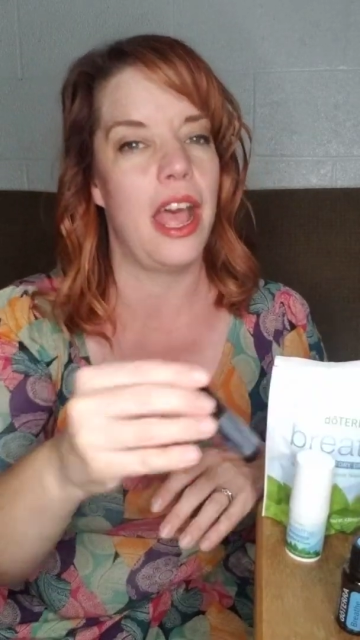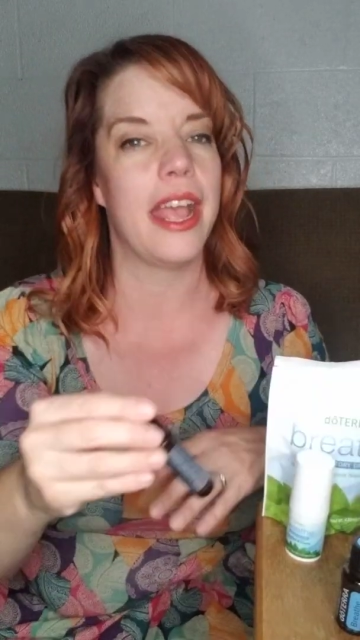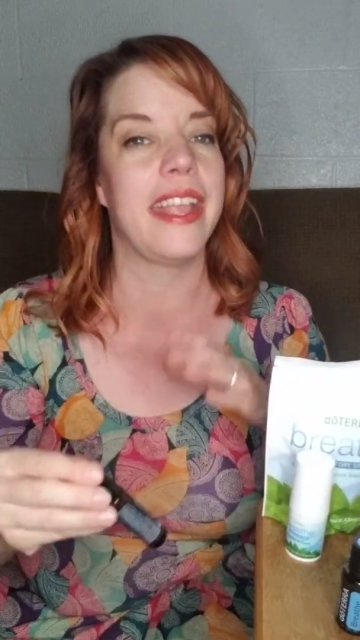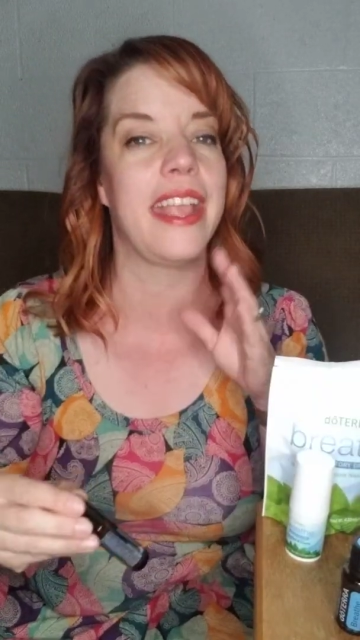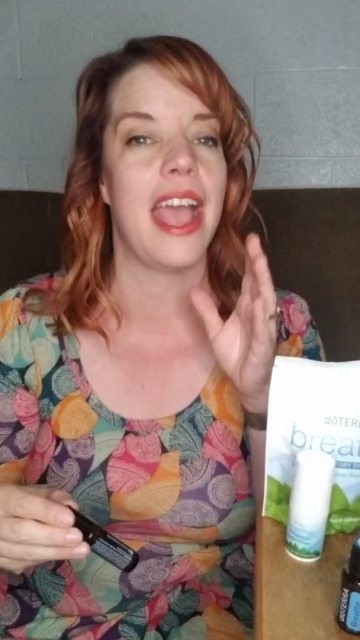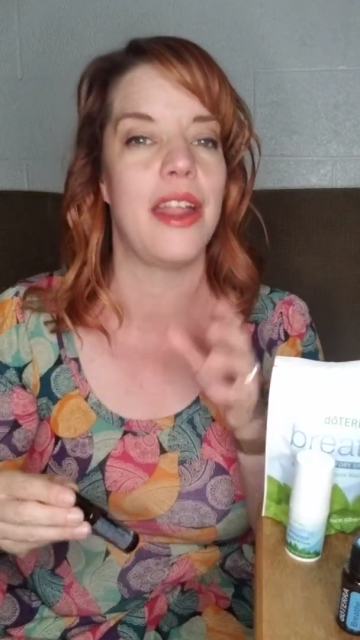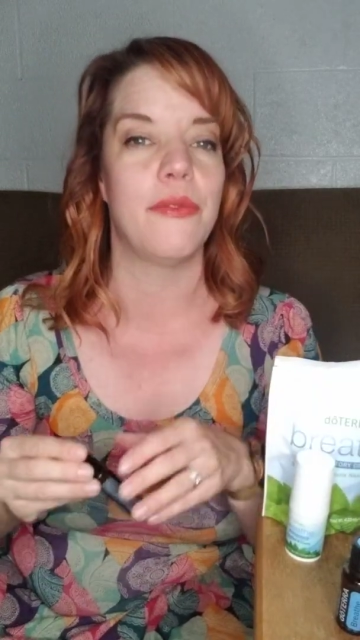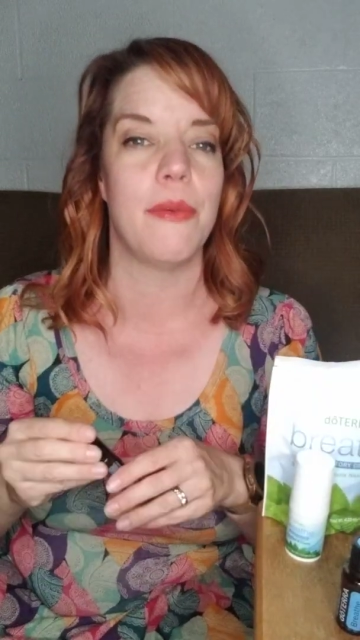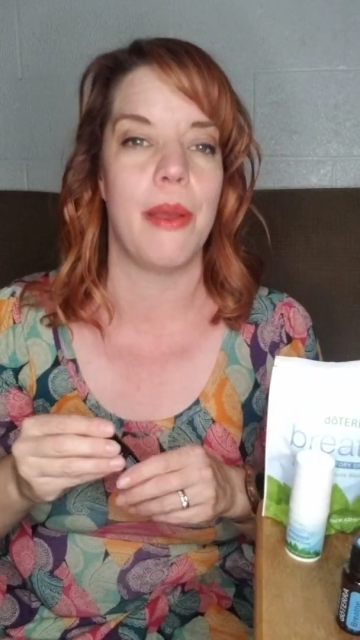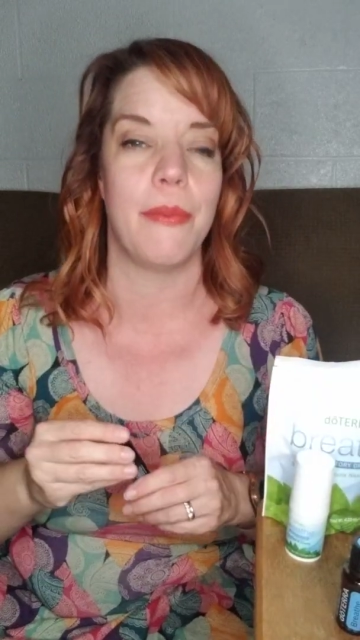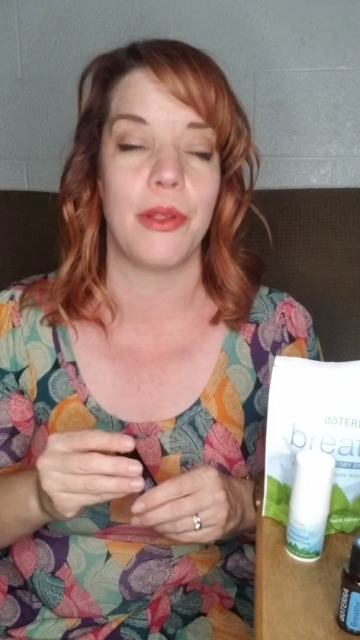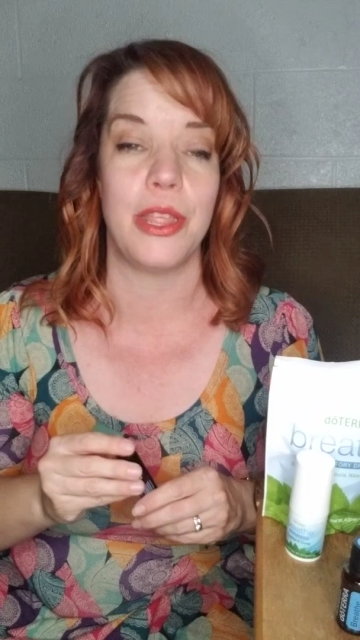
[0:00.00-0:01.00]
again,
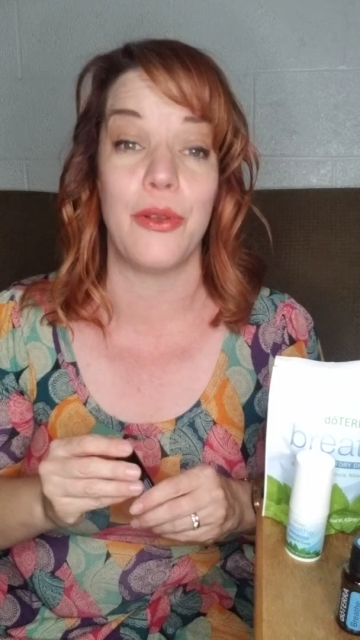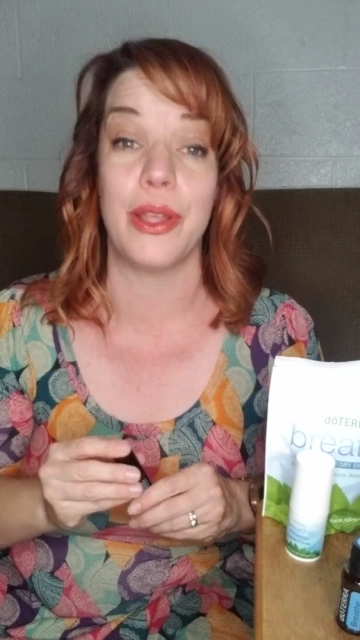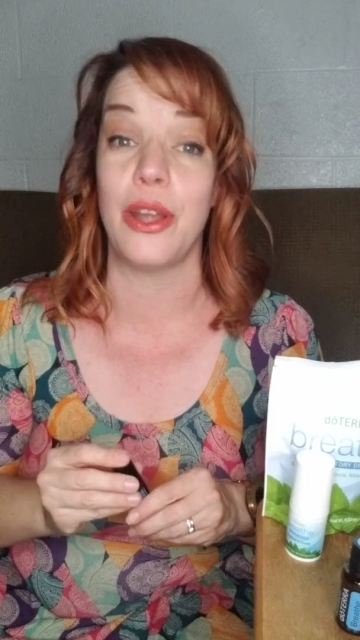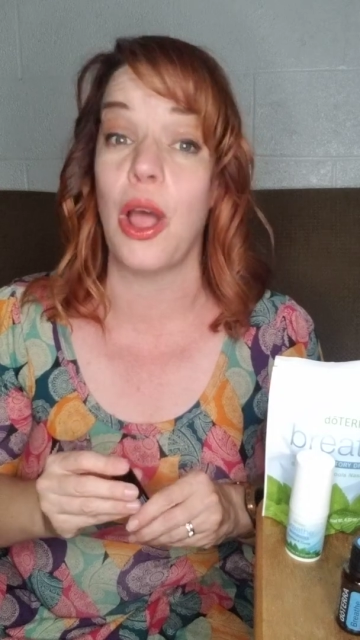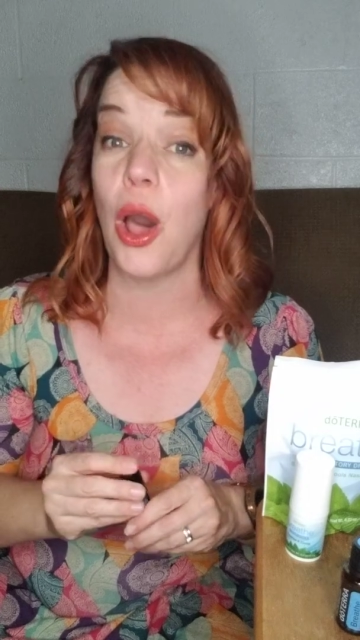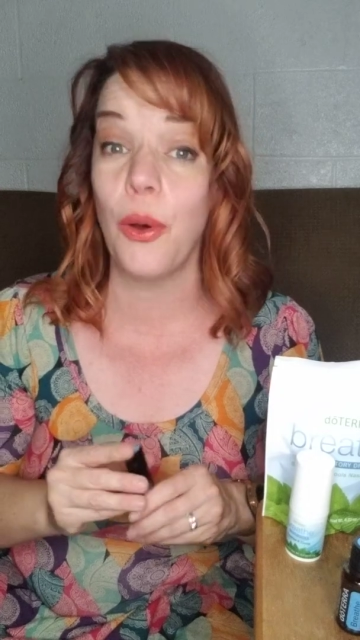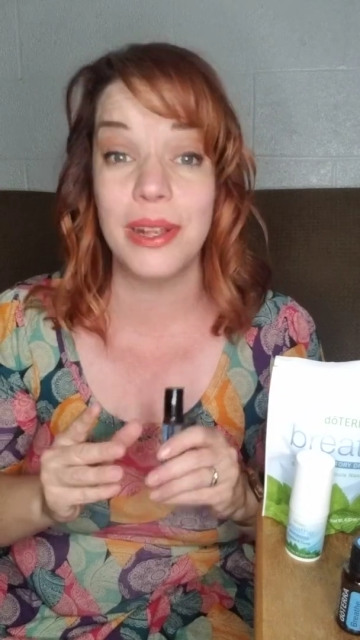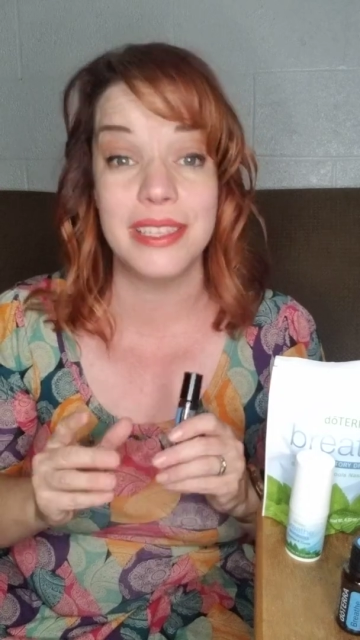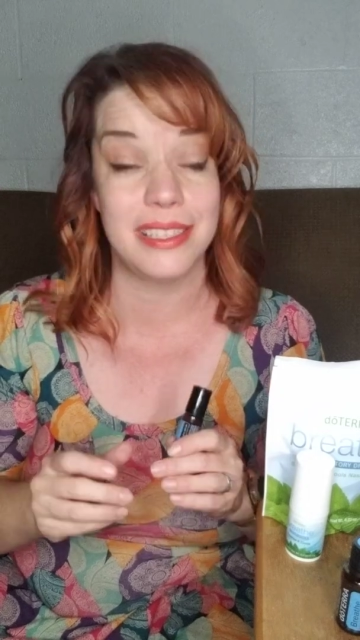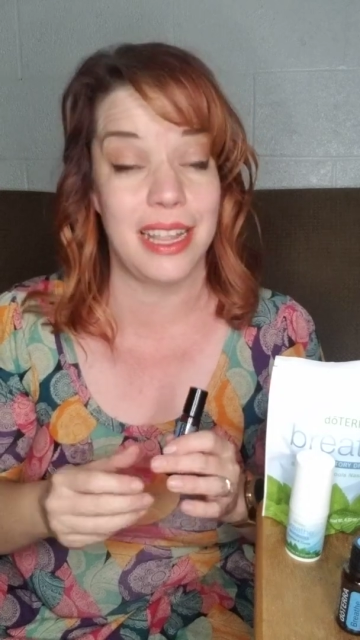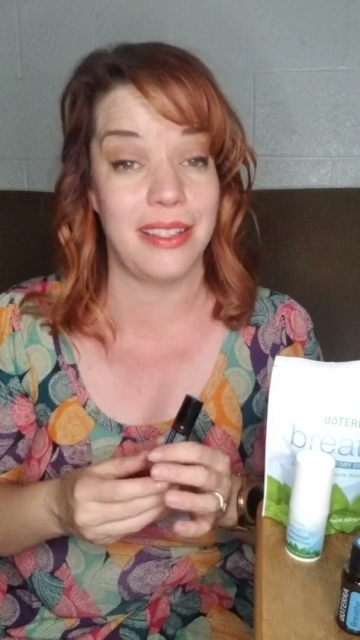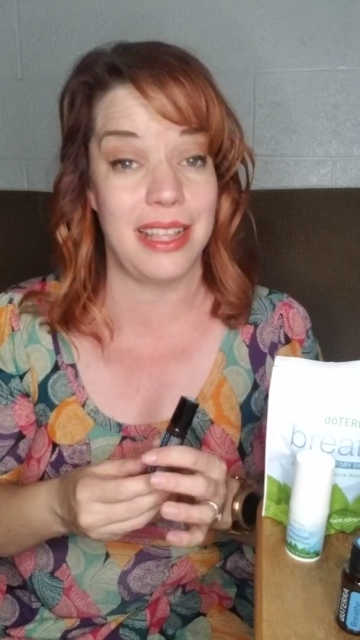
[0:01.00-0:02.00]
remember you can always
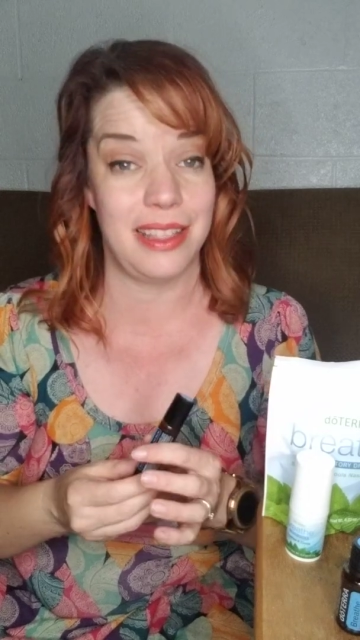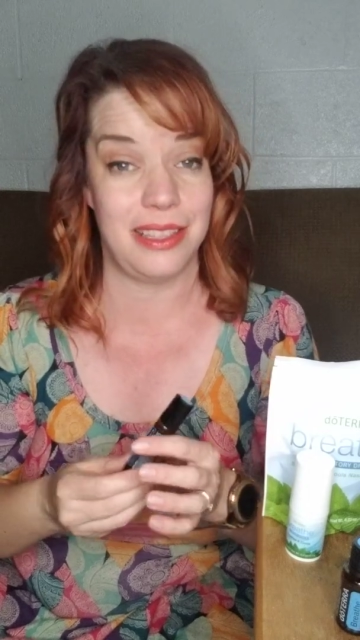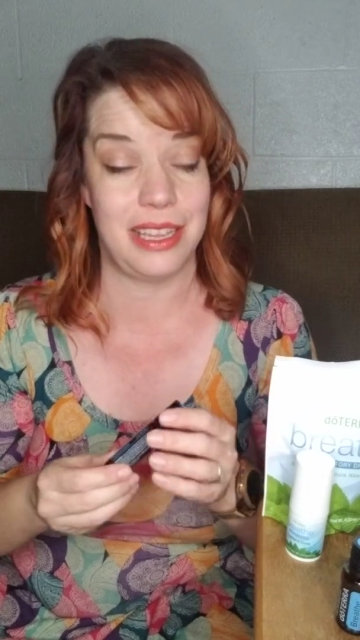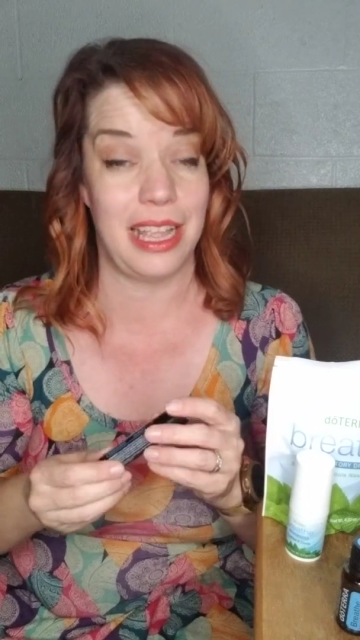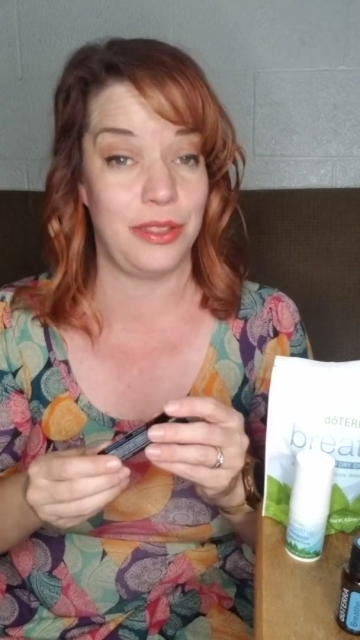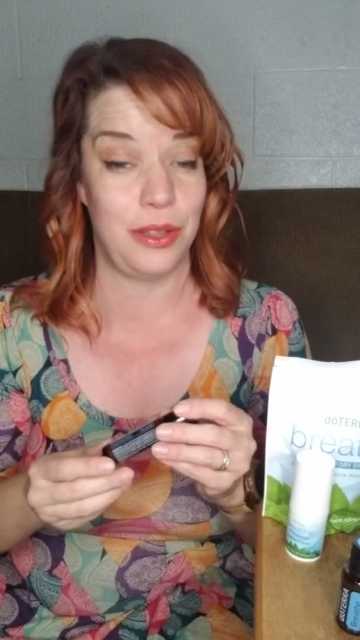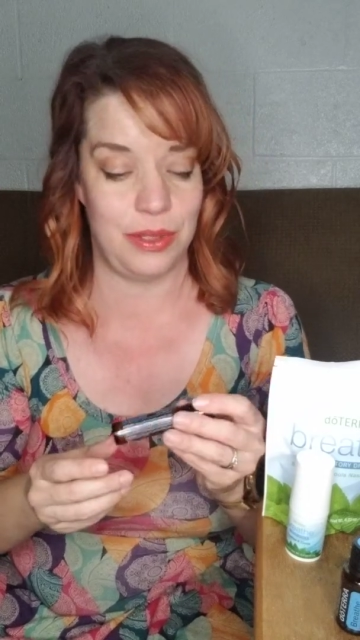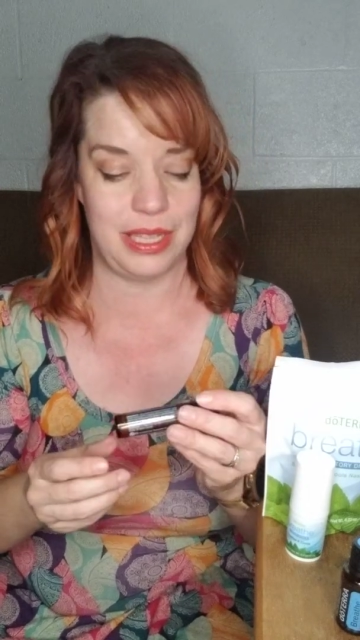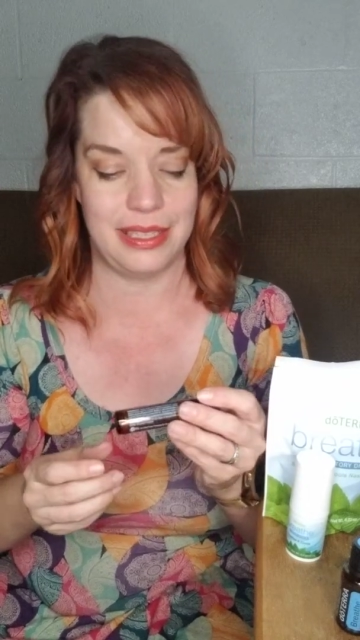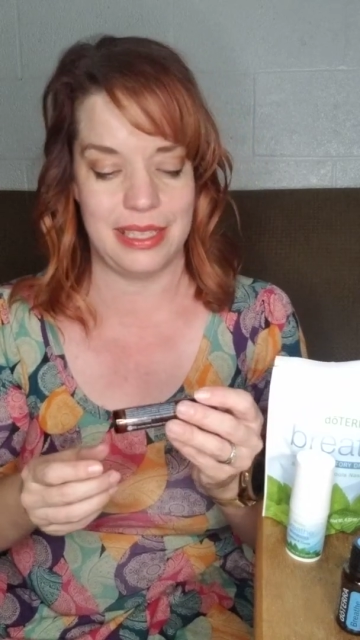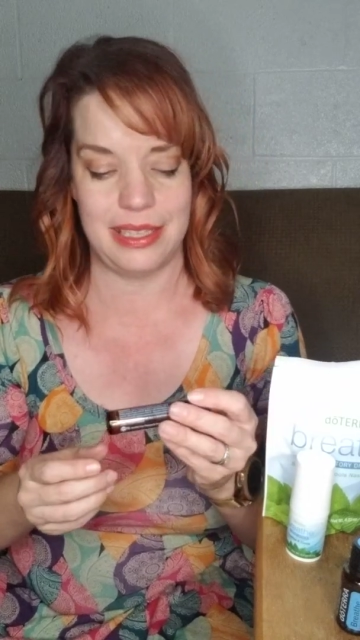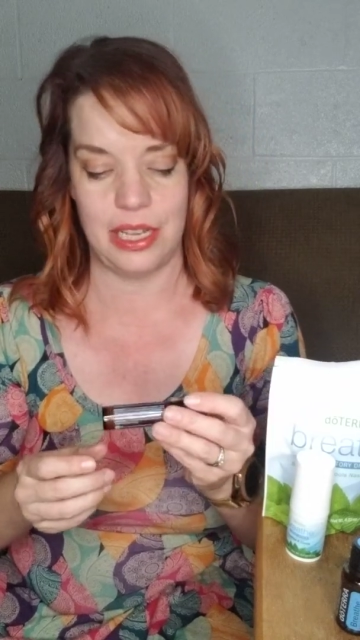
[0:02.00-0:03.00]
dilute
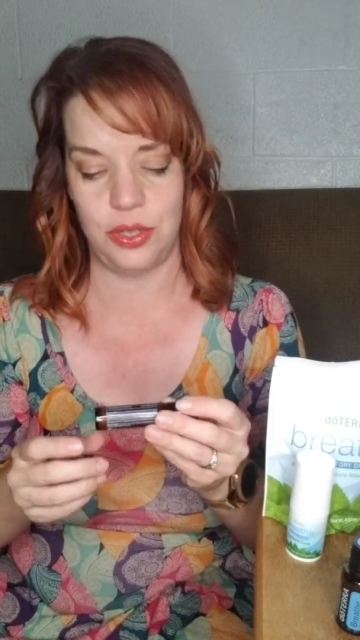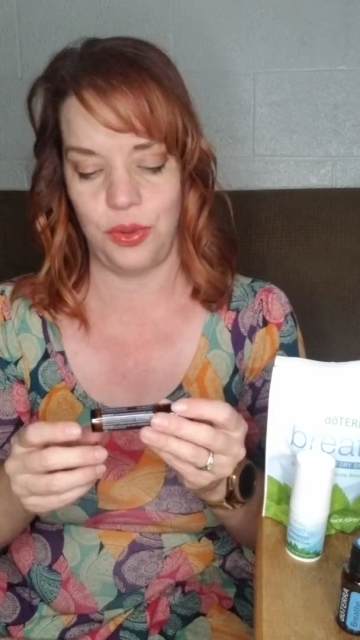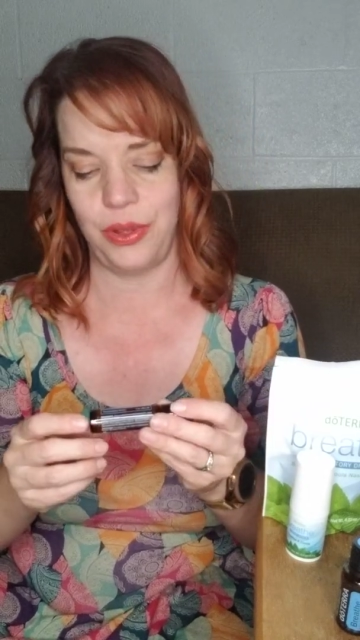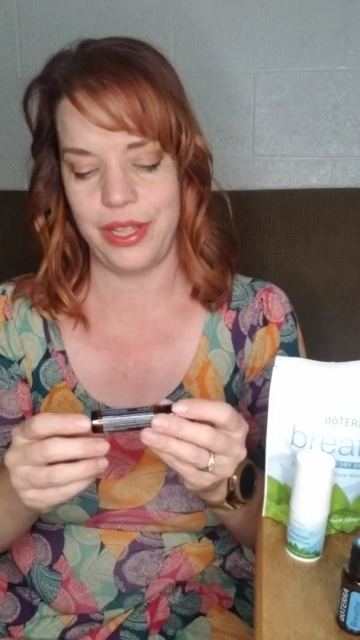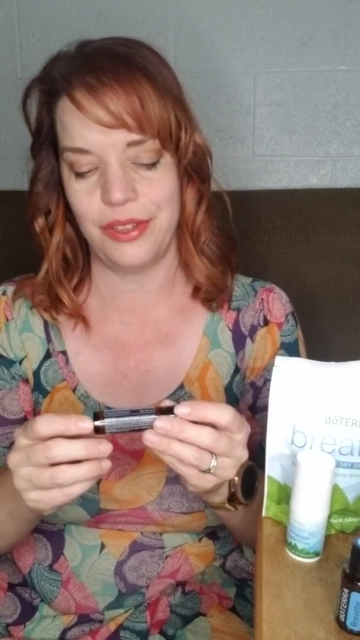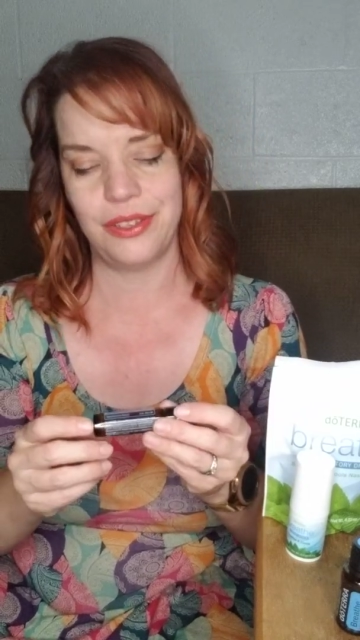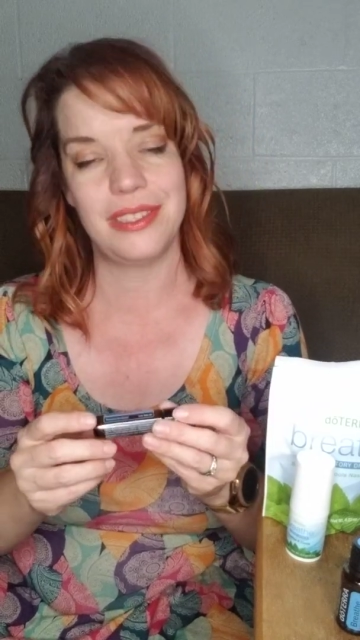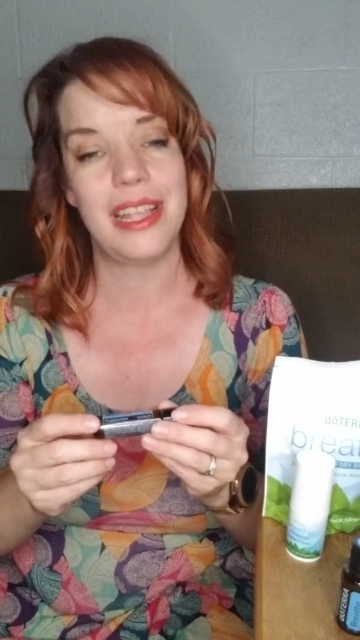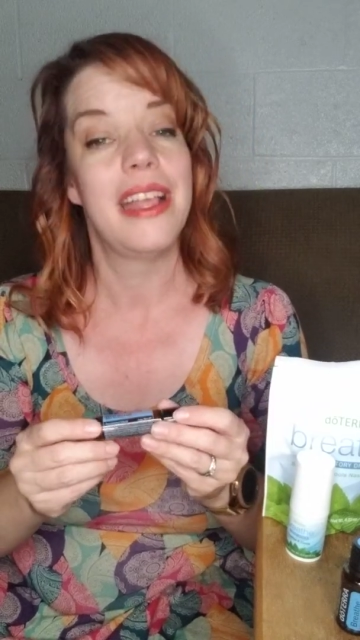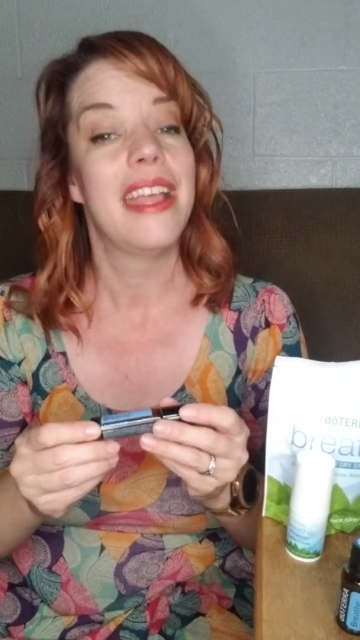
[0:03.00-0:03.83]
these essential oils.